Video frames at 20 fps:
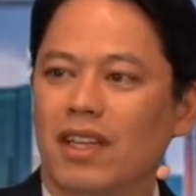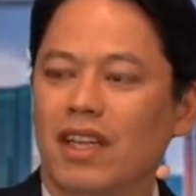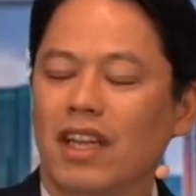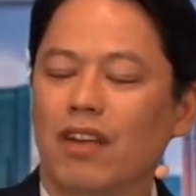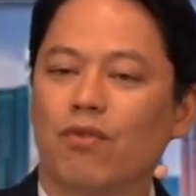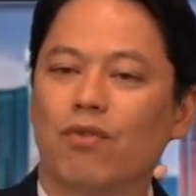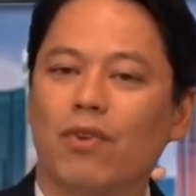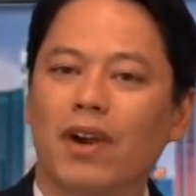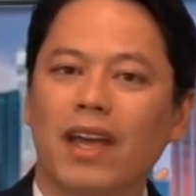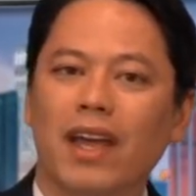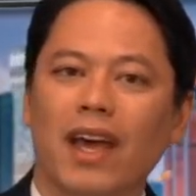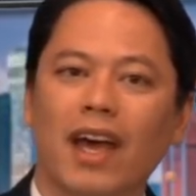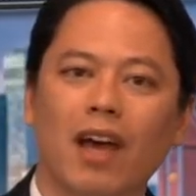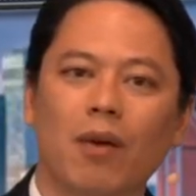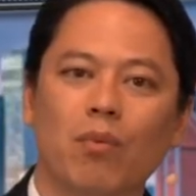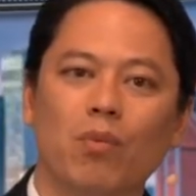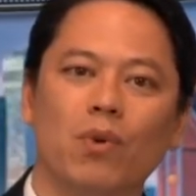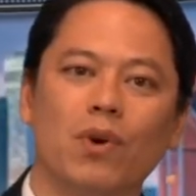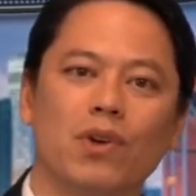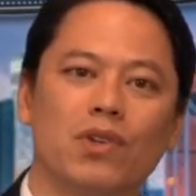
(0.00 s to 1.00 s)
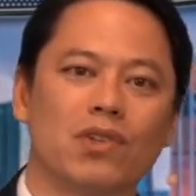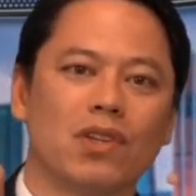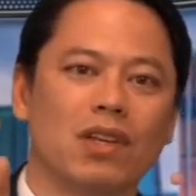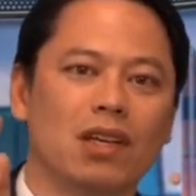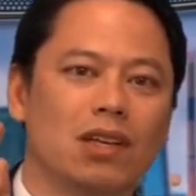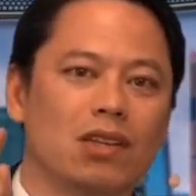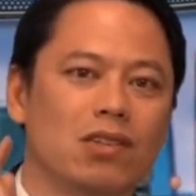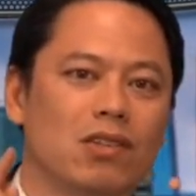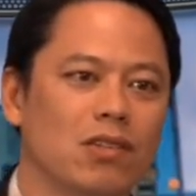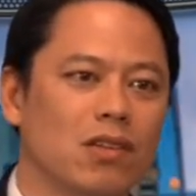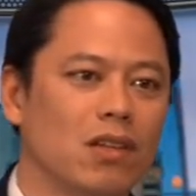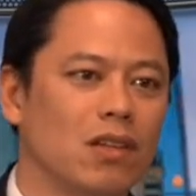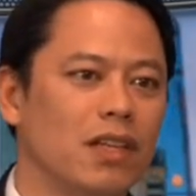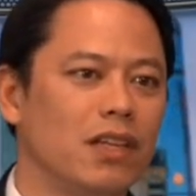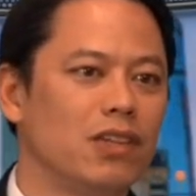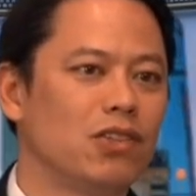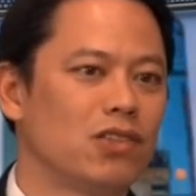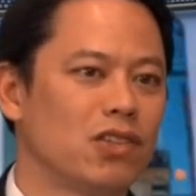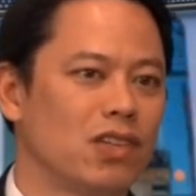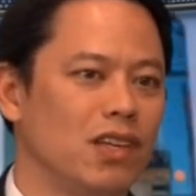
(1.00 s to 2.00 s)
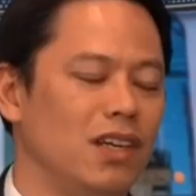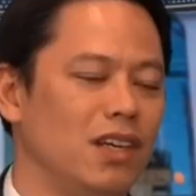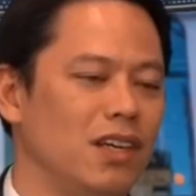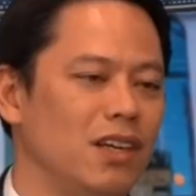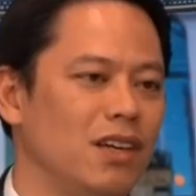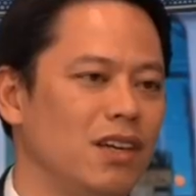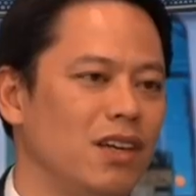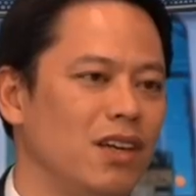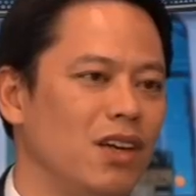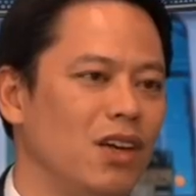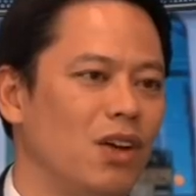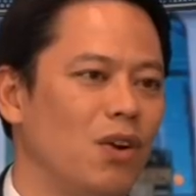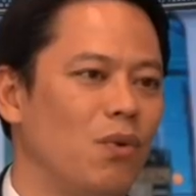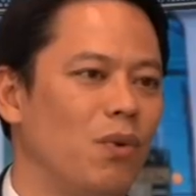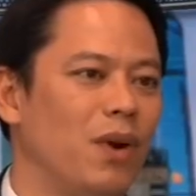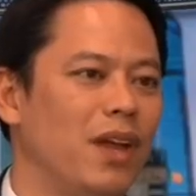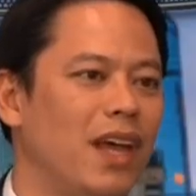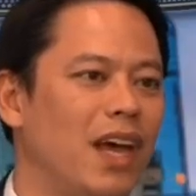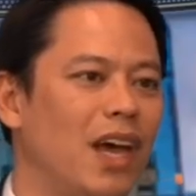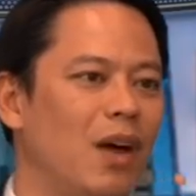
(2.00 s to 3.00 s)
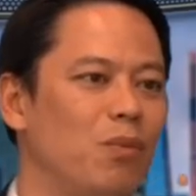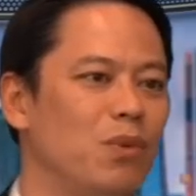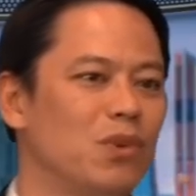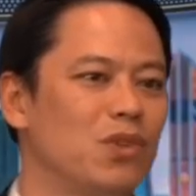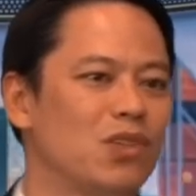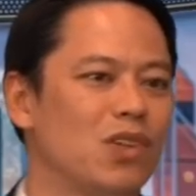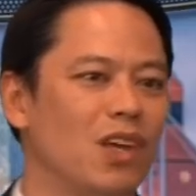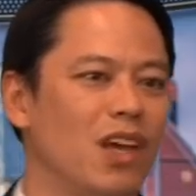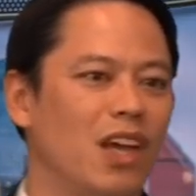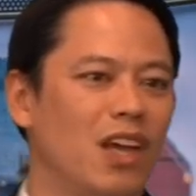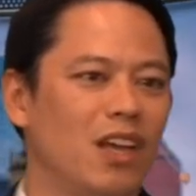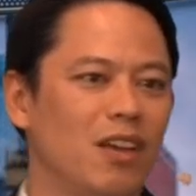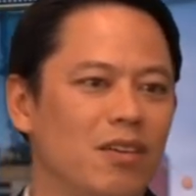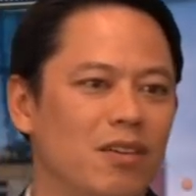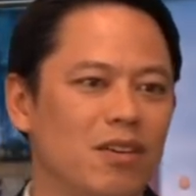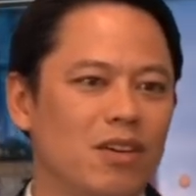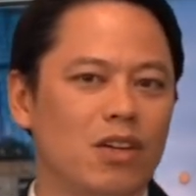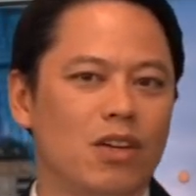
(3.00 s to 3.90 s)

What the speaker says: If Rahab was Zelensky, Rahab would say,